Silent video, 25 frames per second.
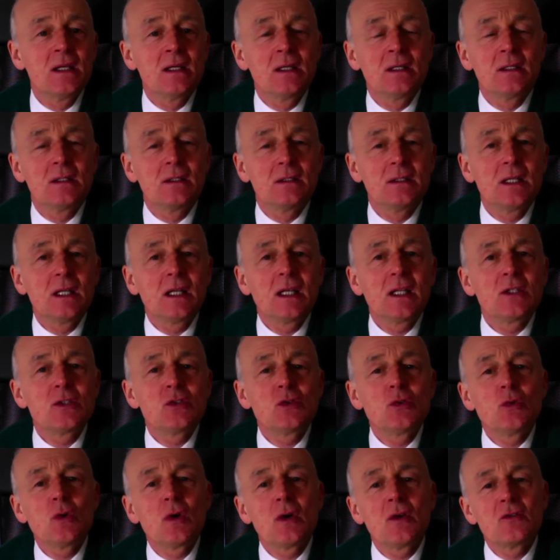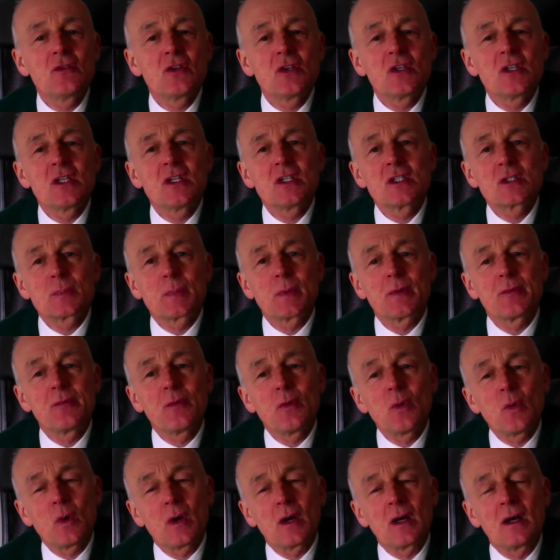nearly 200 years
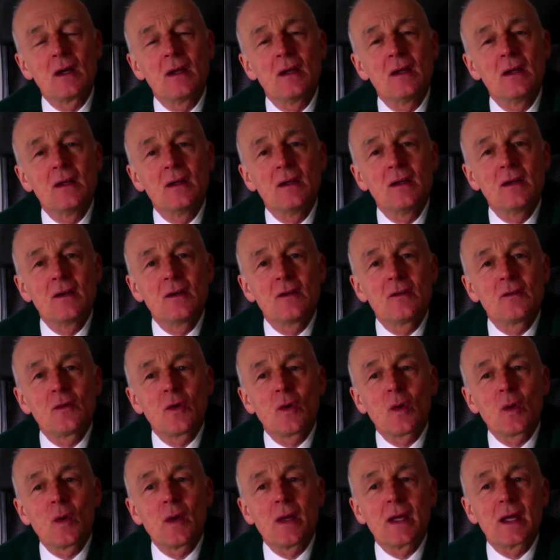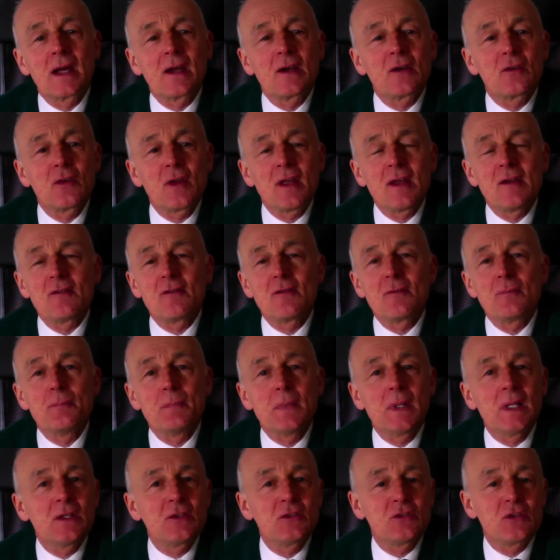before, following a great
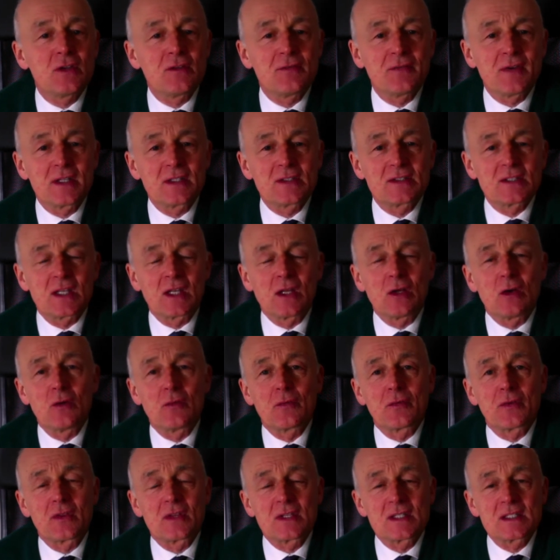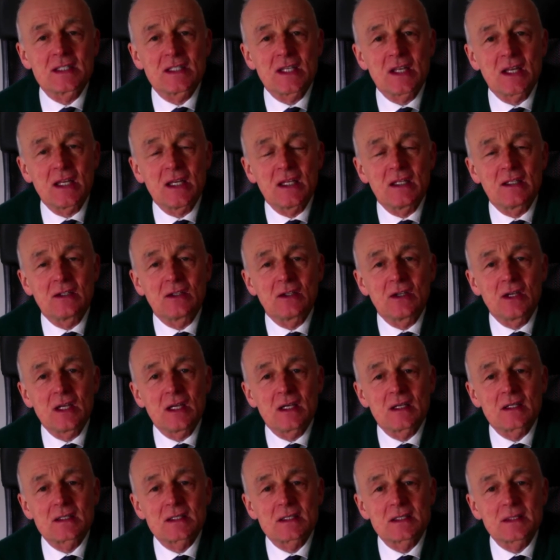military victory over the Syrian
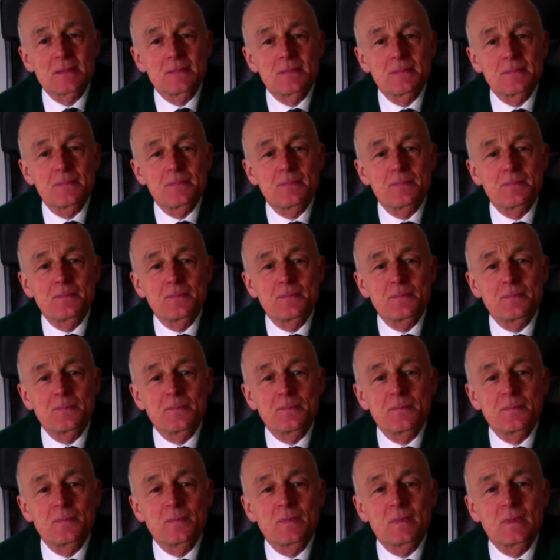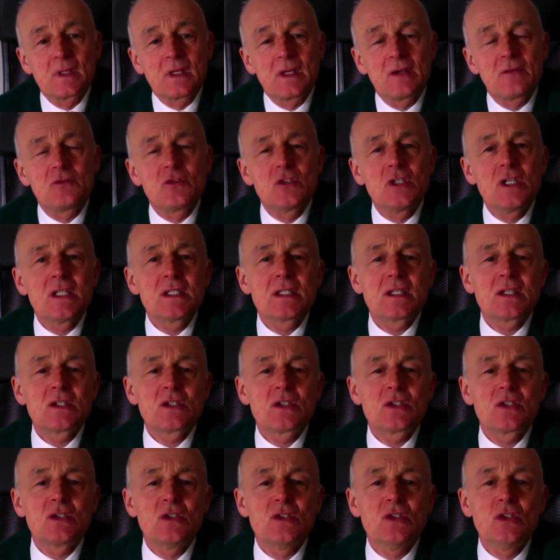Greeks. If
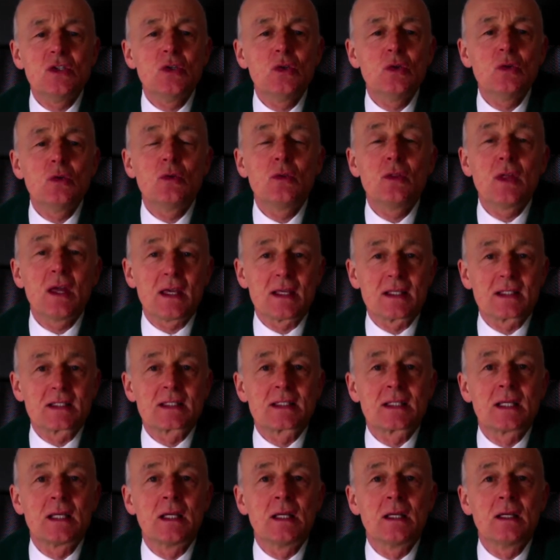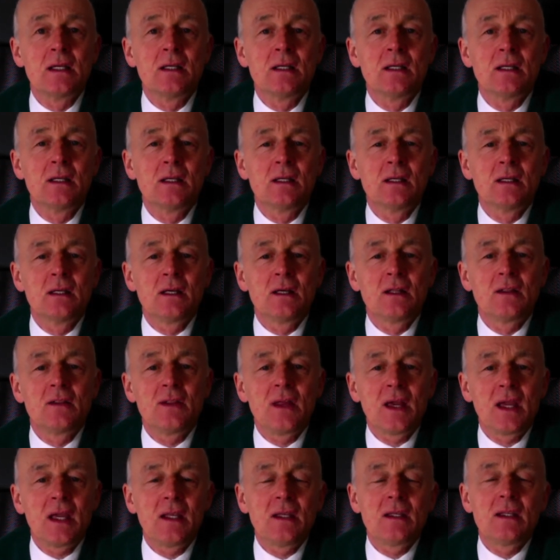Jesus knew this,
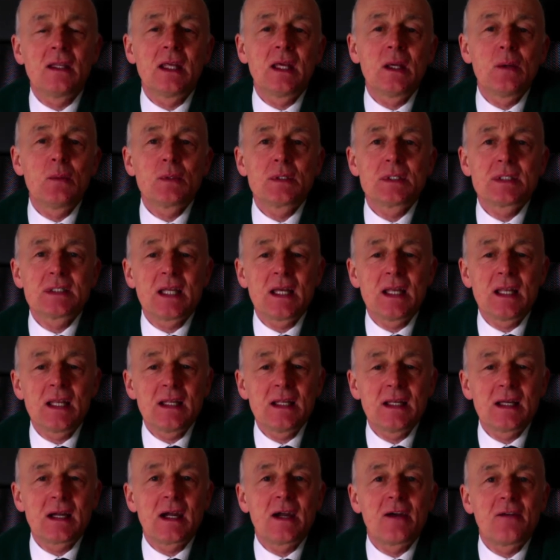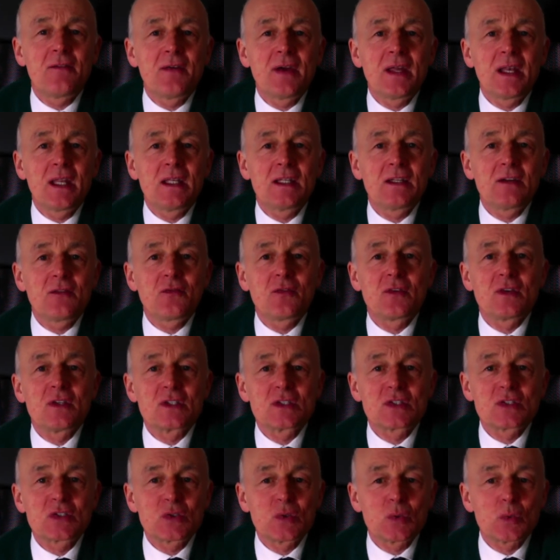then he was telling a very different
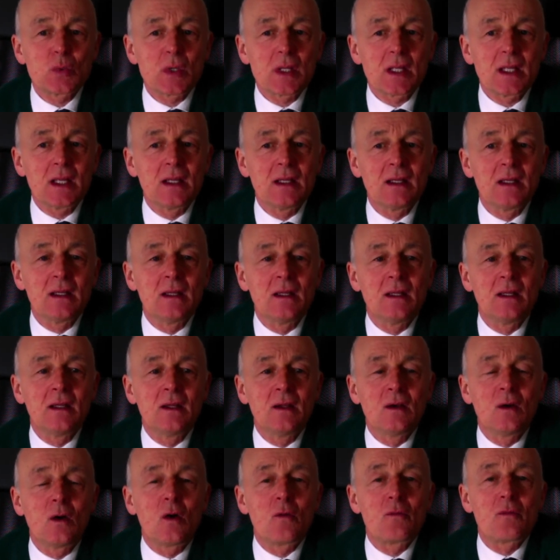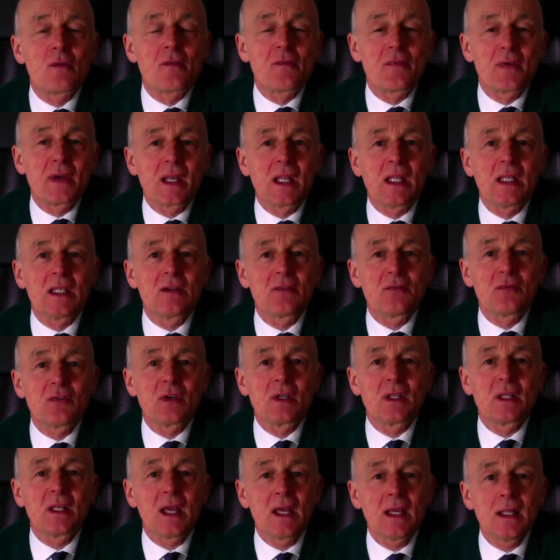story of a very
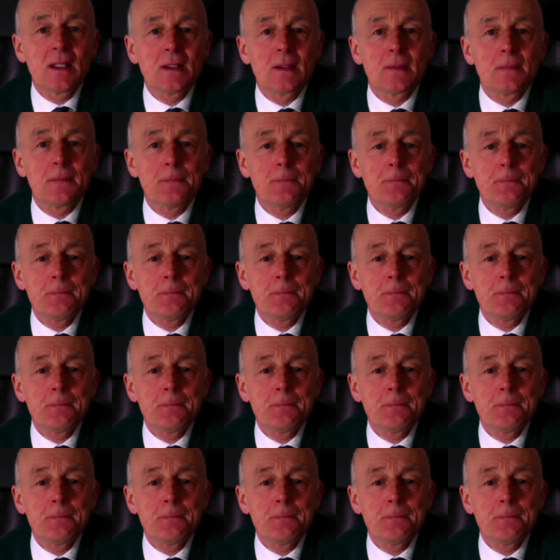different kingdom.